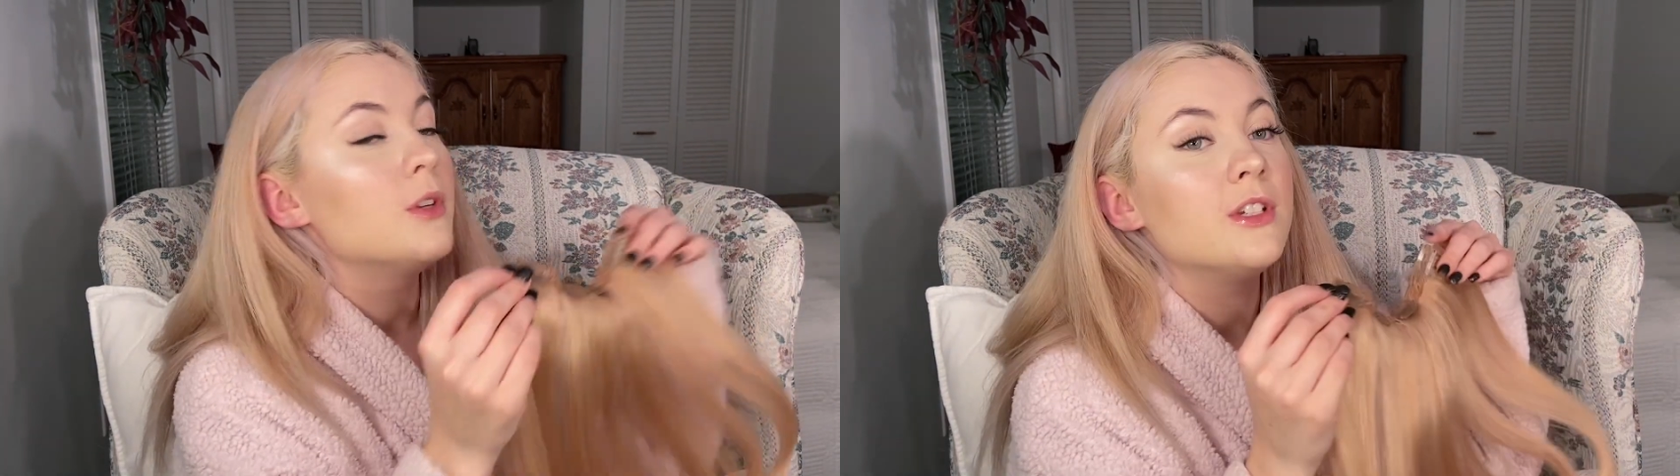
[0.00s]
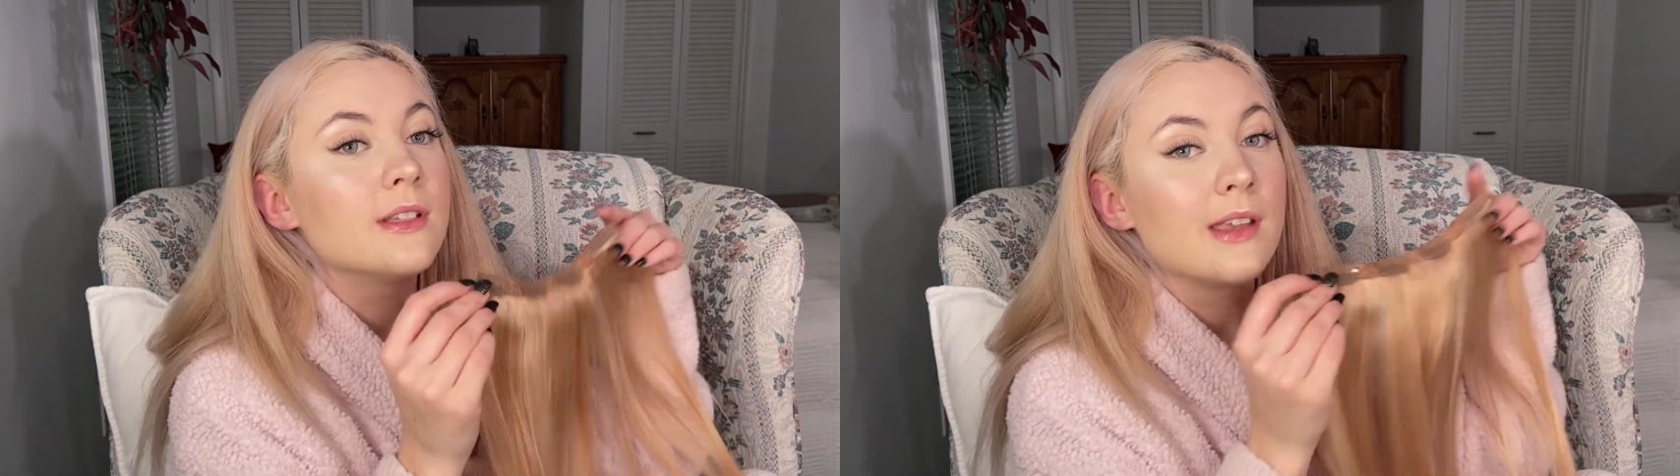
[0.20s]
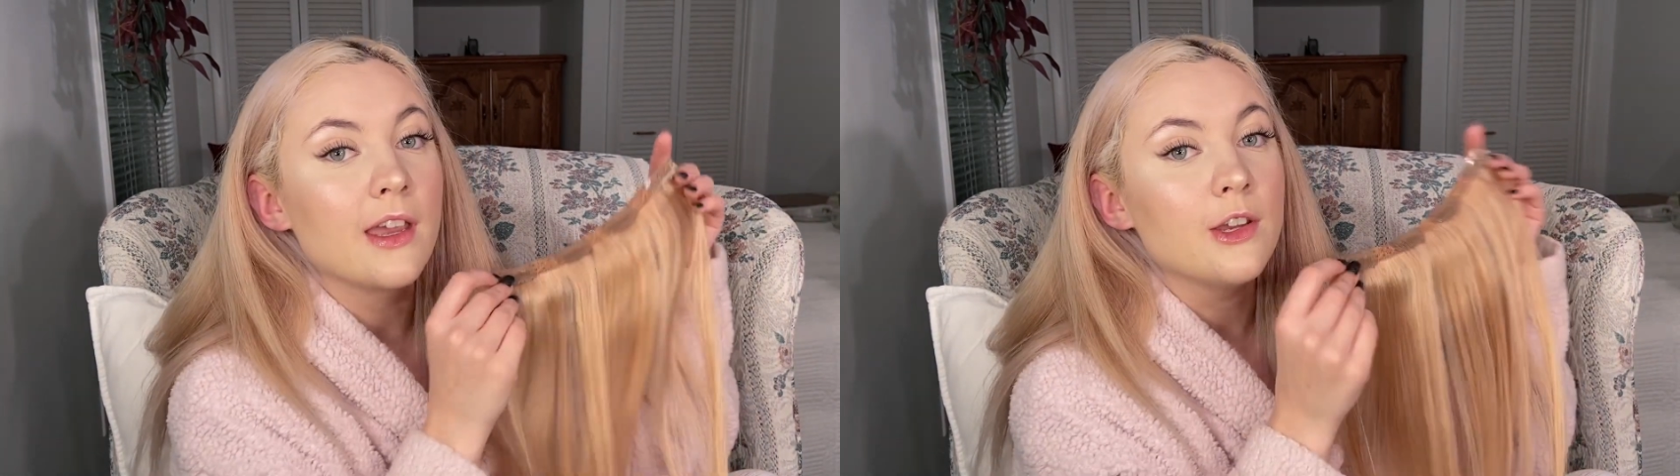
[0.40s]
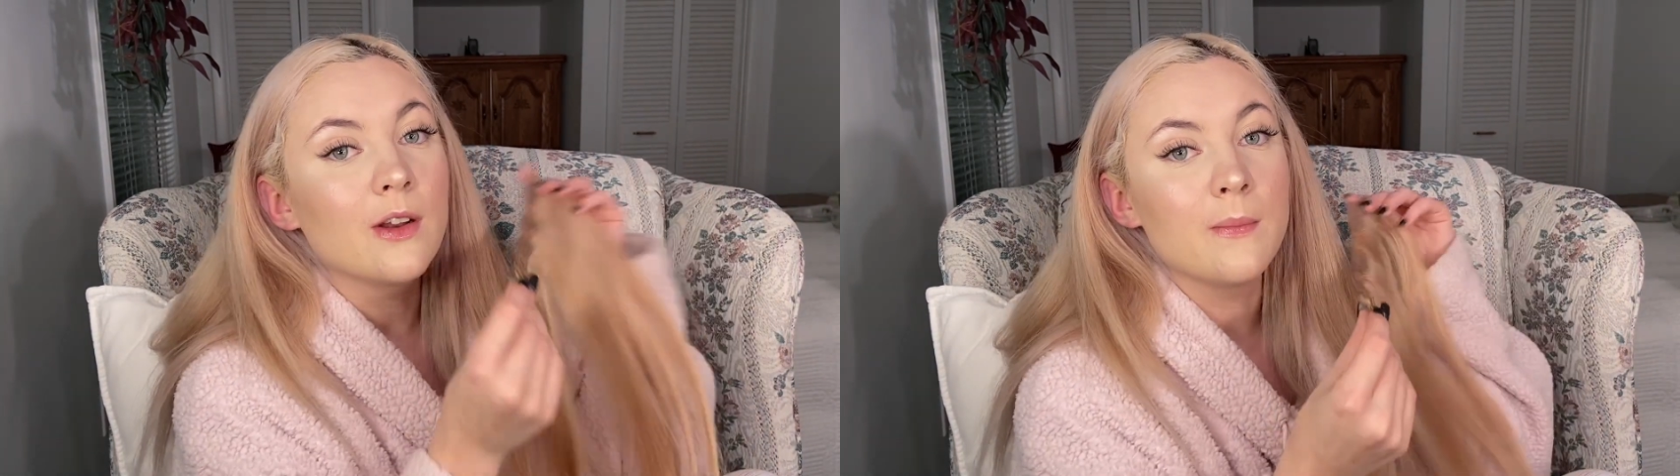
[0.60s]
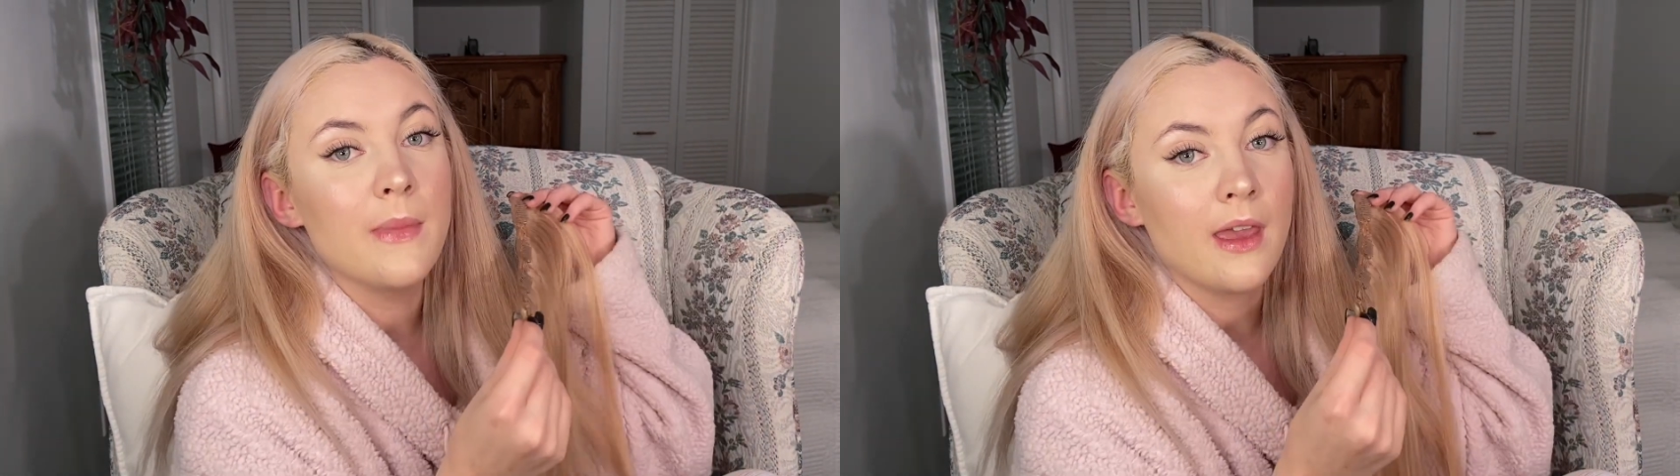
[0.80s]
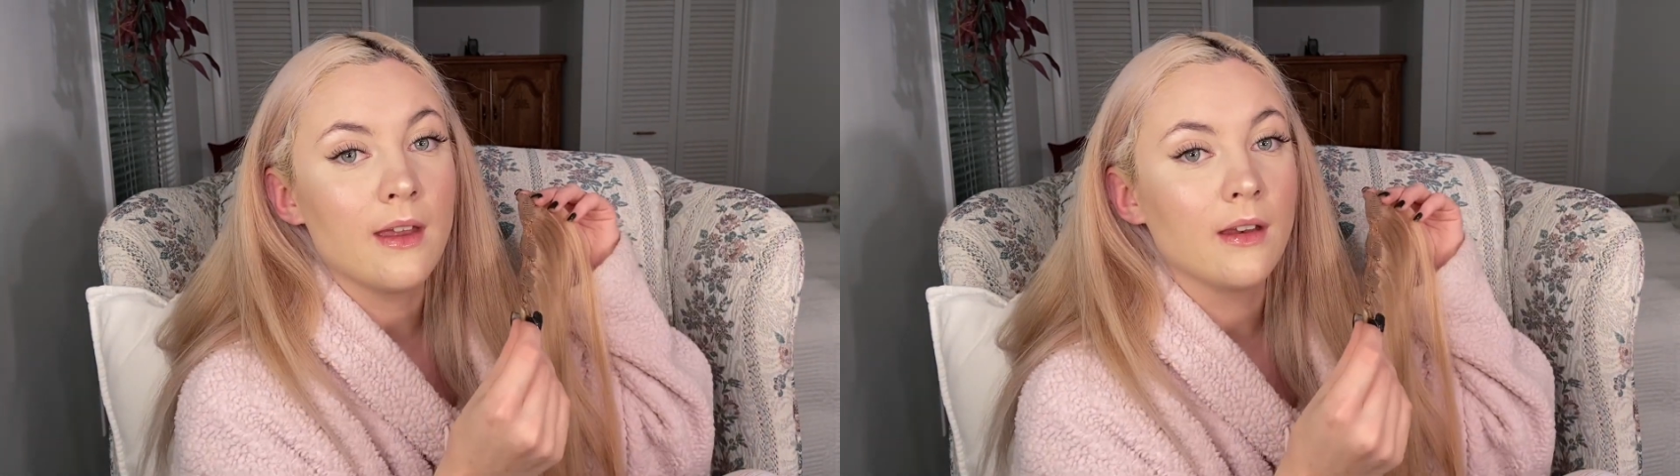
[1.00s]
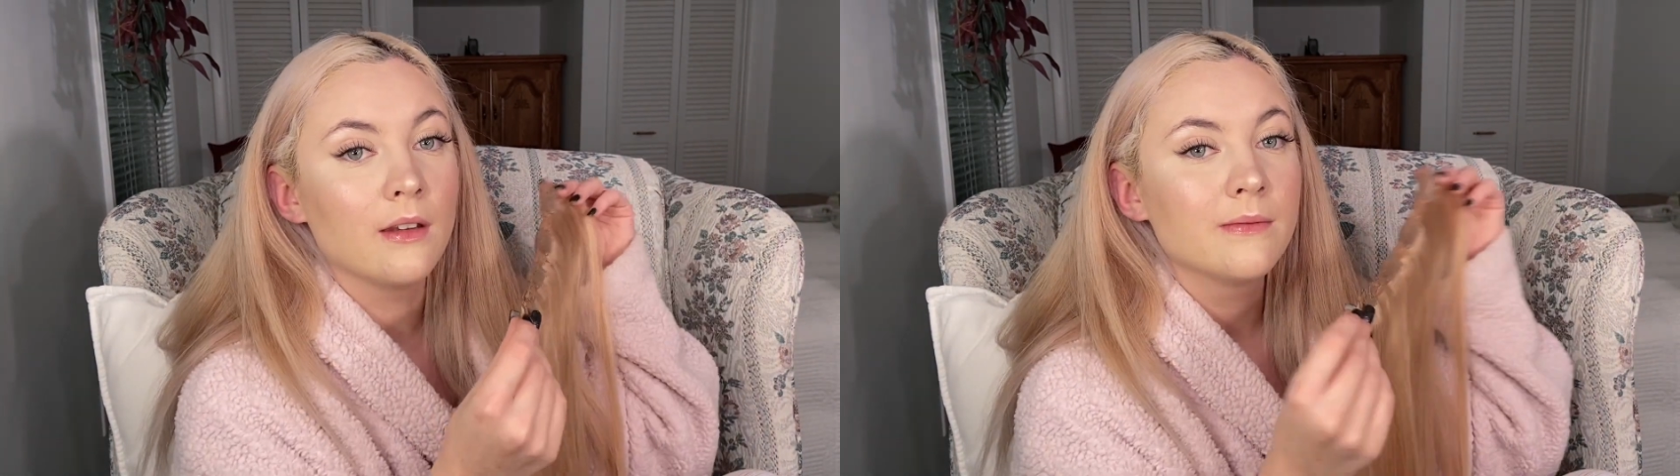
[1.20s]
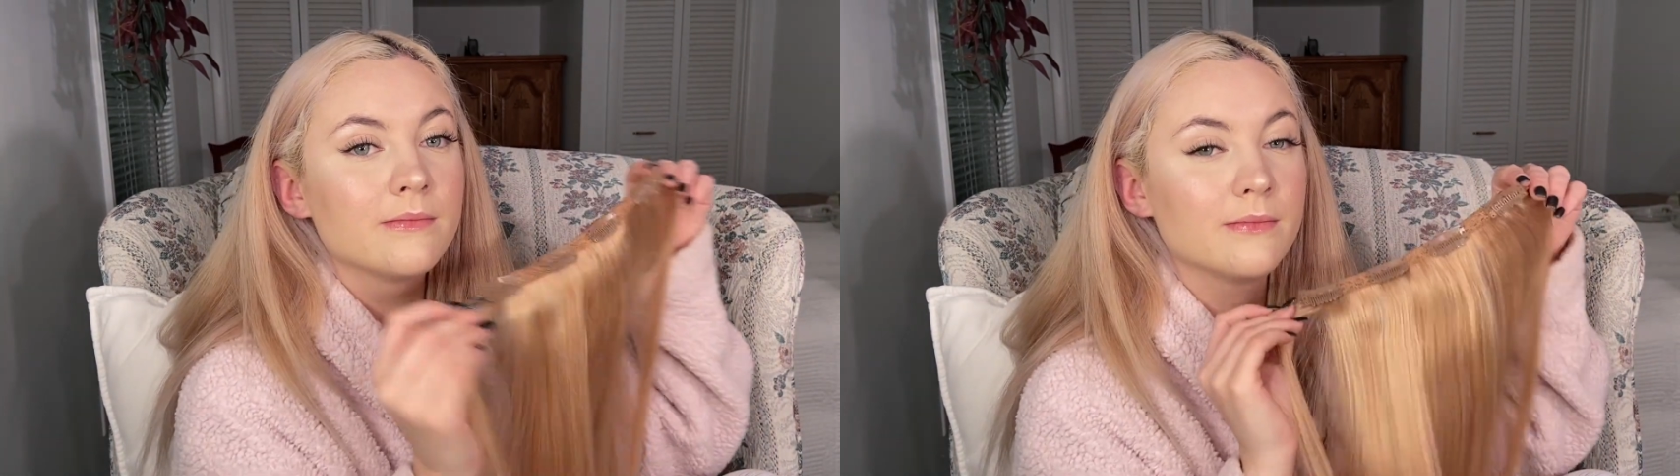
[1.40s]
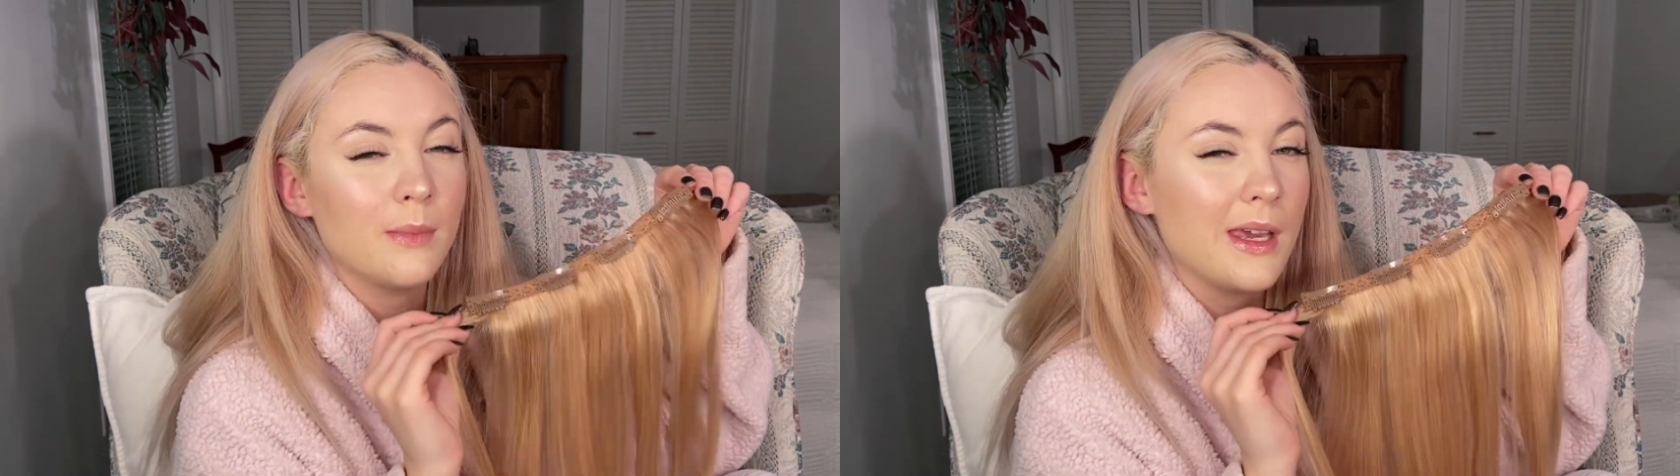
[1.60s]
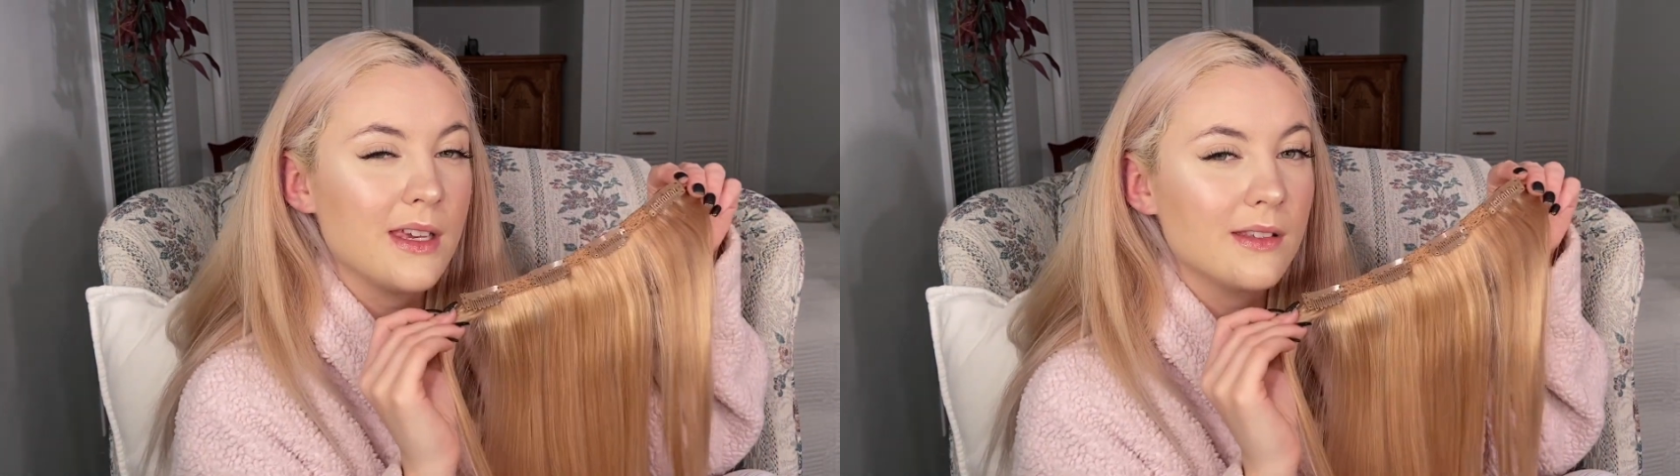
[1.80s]
which is like your main
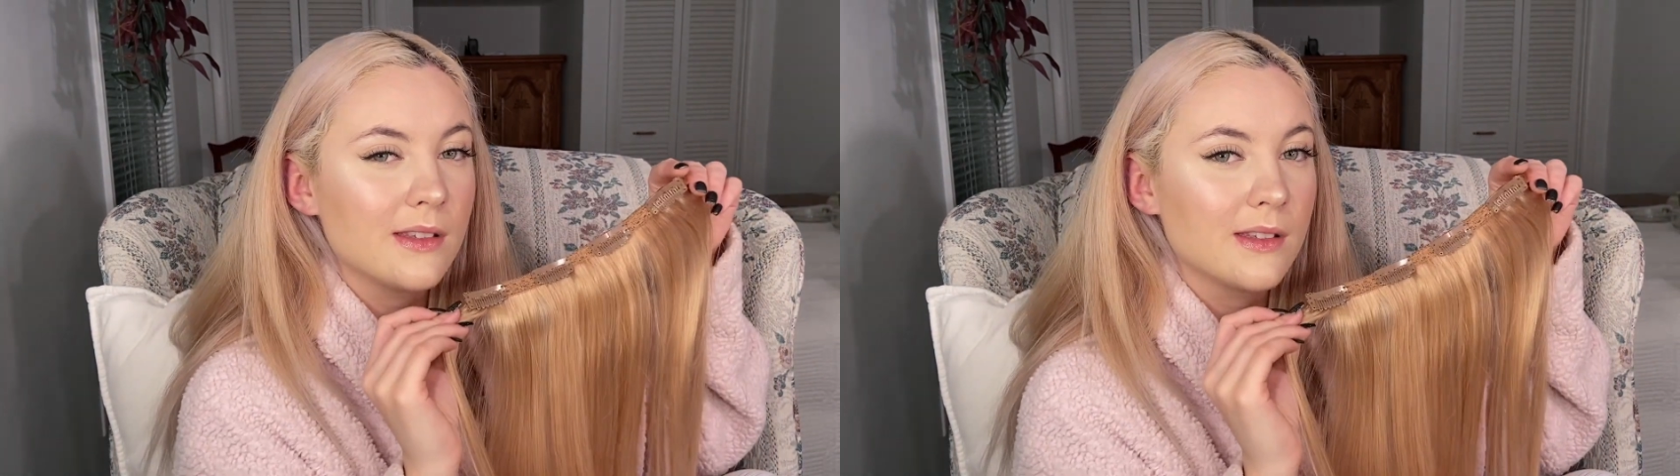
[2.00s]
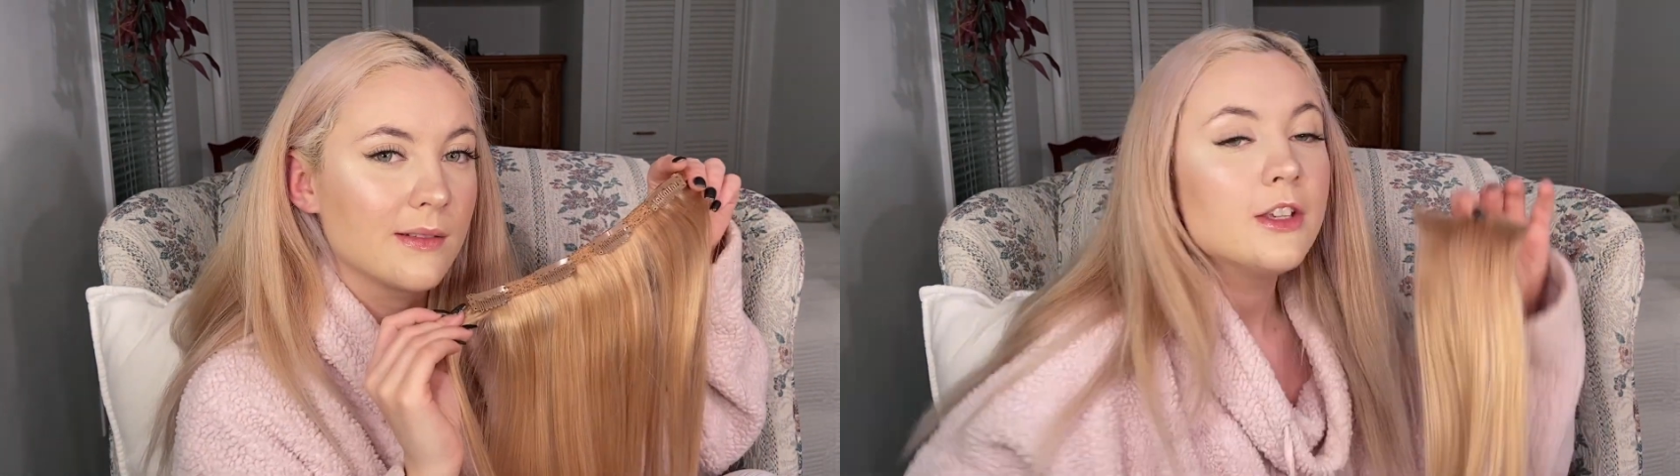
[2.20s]
piece.